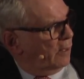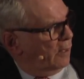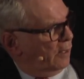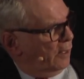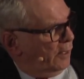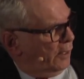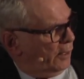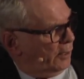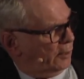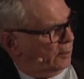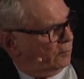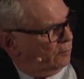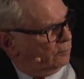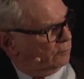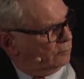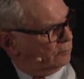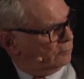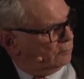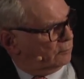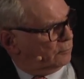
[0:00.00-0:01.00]
um,
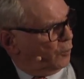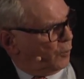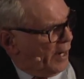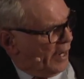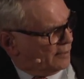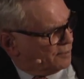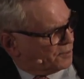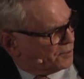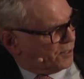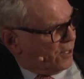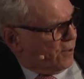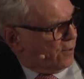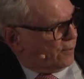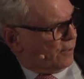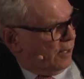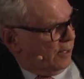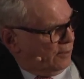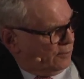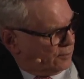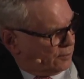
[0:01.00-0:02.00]
grand
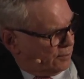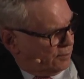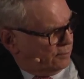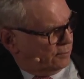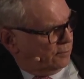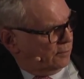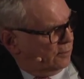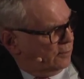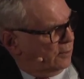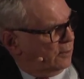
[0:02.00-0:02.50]
staircase and